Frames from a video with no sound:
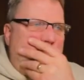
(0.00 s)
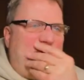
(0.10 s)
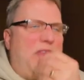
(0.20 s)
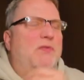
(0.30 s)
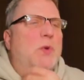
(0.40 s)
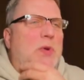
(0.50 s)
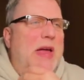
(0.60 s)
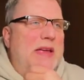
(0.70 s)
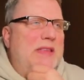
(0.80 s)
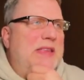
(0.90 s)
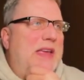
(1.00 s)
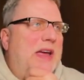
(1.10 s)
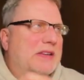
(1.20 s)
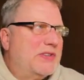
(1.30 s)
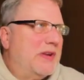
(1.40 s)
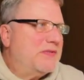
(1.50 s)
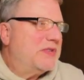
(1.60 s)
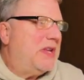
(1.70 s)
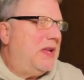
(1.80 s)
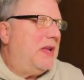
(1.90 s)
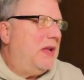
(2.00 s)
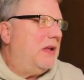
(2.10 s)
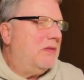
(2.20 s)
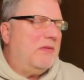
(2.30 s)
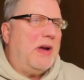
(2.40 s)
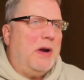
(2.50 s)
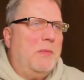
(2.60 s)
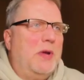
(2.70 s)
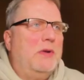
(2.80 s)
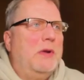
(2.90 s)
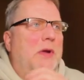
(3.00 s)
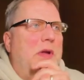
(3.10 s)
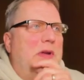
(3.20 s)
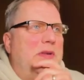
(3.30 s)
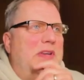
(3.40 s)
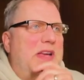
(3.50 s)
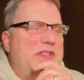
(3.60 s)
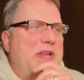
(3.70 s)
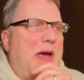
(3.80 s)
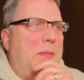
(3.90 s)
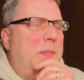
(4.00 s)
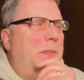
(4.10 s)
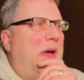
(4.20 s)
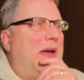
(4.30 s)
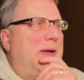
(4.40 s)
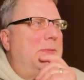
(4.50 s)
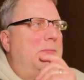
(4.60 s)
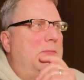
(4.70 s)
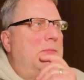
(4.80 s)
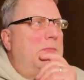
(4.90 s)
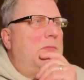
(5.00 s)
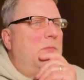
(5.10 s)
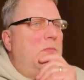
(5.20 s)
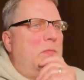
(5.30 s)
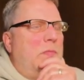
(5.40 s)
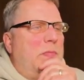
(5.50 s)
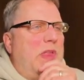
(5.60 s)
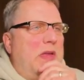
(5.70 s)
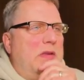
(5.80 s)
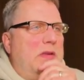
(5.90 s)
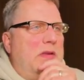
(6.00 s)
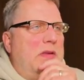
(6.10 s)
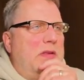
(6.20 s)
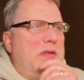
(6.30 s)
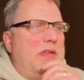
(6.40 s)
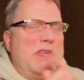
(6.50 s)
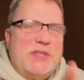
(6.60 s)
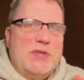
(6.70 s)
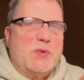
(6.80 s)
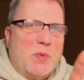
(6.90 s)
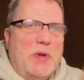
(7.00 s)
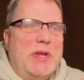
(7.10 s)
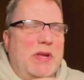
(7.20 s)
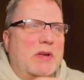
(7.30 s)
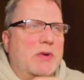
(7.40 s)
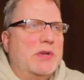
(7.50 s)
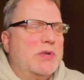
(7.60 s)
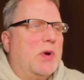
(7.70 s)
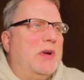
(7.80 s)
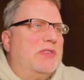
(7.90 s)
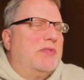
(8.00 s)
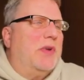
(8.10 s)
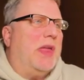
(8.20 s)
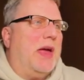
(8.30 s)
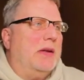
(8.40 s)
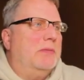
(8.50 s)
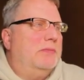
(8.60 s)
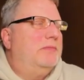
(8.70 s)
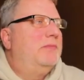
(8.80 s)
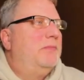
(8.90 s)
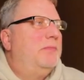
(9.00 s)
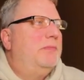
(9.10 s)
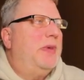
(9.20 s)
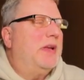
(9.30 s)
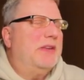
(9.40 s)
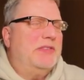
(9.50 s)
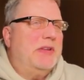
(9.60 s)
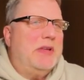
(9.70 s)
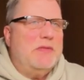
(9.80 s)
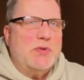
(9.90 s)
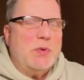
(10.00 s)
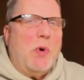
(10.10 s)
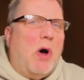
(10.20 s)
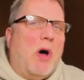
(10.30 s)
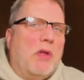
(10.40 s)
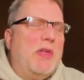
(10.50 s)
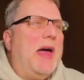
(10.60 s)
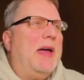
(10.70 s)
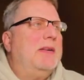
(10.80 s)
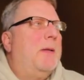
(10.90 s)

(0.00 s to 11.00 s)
If you like the XFCE environment desktop, then this is really a good choice for that, because it gives you all that